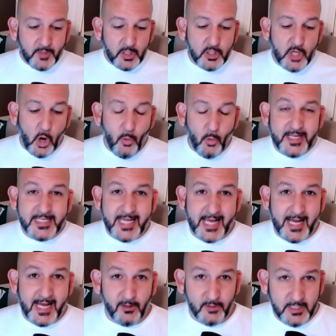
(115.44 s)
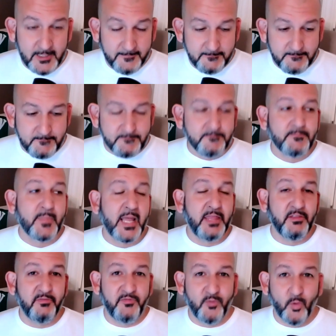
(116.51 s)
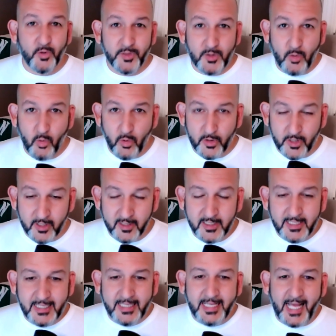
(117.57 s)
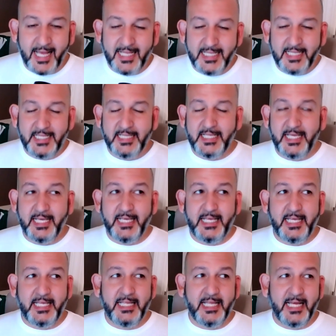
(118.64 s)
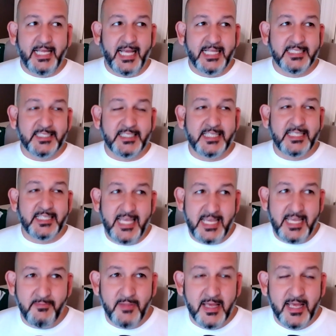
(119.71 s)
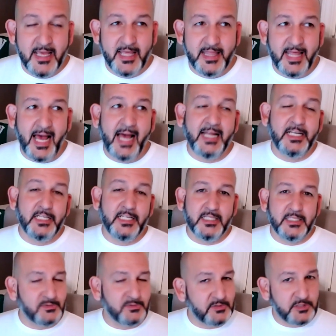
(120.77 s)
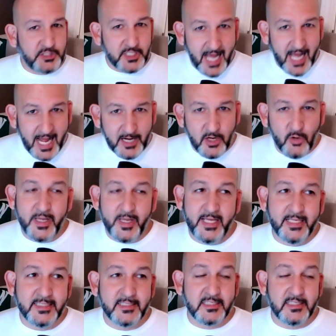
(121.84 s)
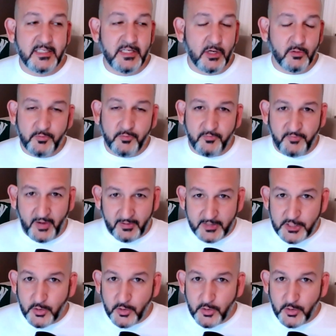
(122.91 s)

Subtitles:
Going down in the fourth quarter against the team that Chicago is, you know, very